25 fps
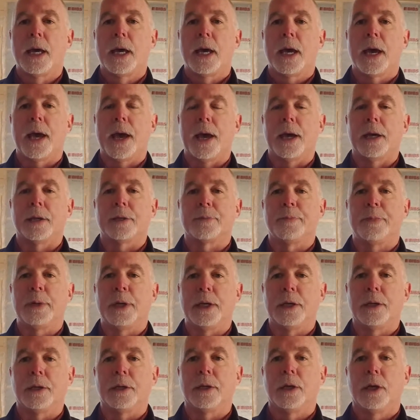has
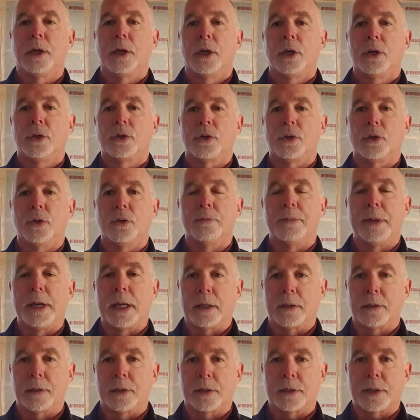been to
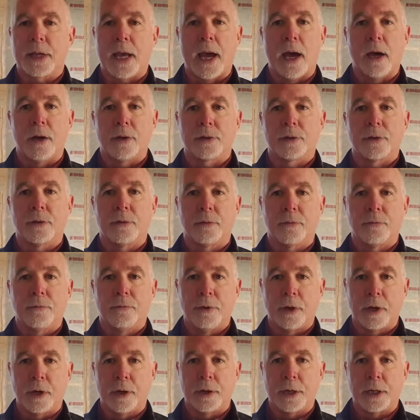make this house
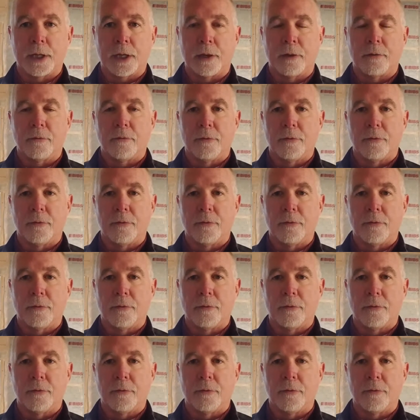very,